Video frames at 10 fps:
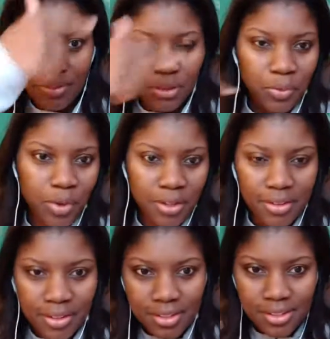don't
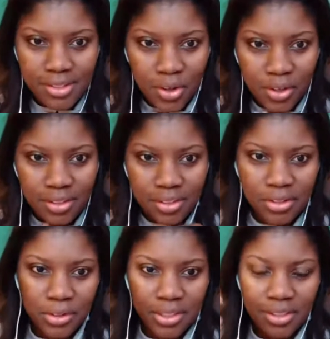want this on the
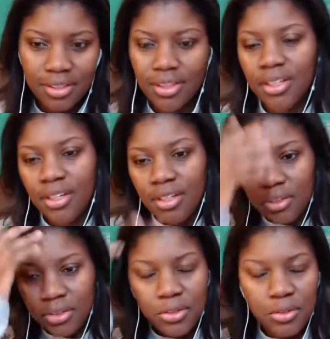screen.
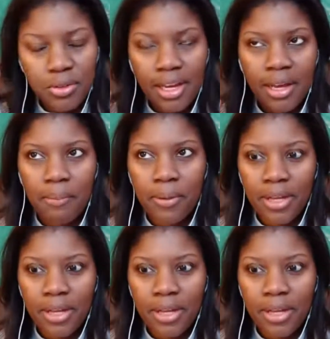You can do that.